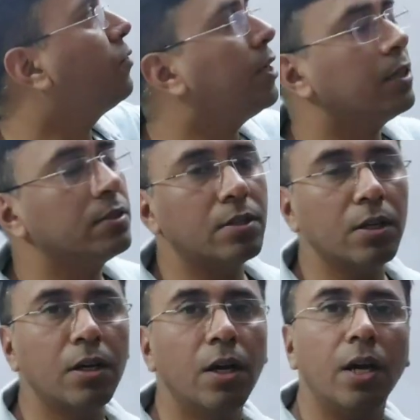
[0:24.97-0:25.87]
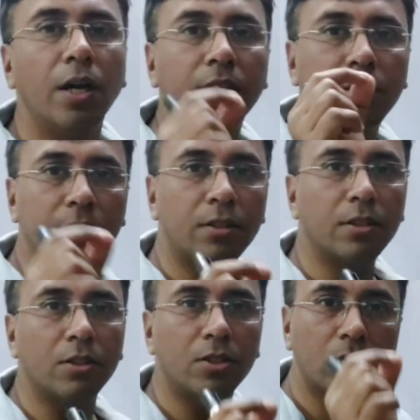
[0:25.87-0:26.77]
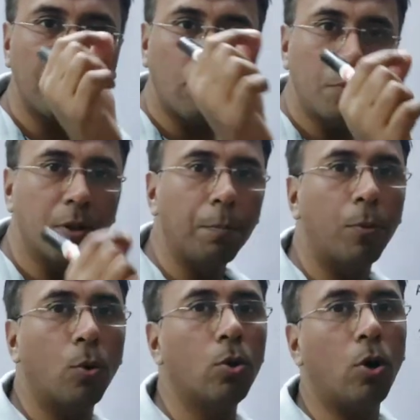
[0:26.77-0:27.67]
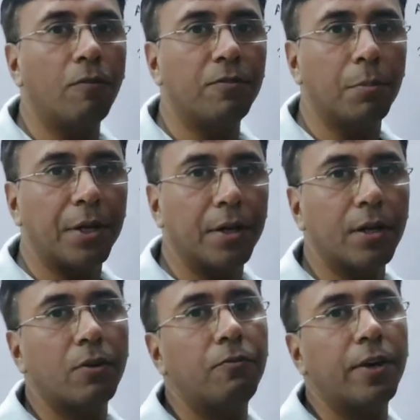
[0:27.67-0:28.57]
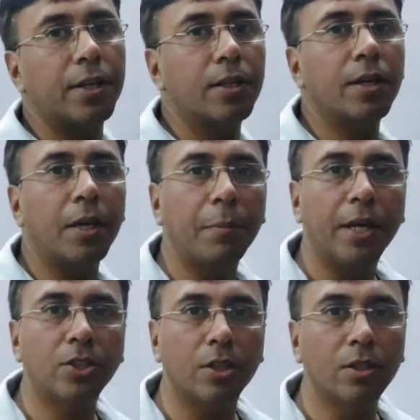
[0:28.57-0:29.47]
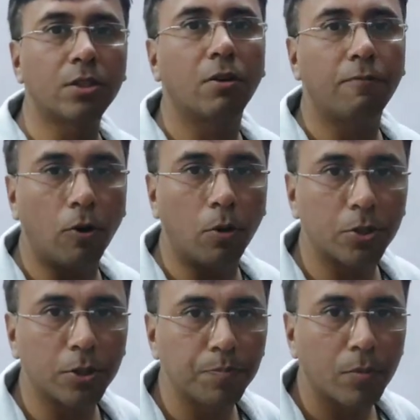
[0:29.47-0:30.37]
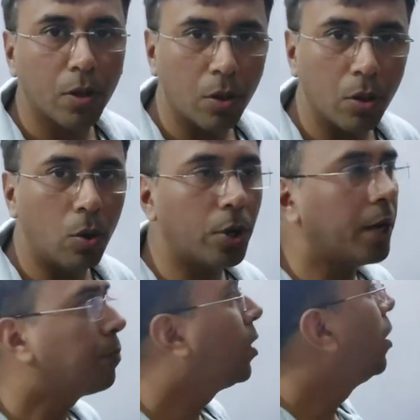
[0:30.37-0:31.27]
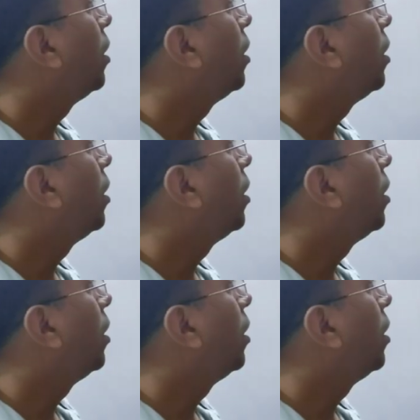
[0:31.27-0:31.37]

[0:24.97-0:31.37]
v is the distance from the pole of the mirror where the image is formed. Okay.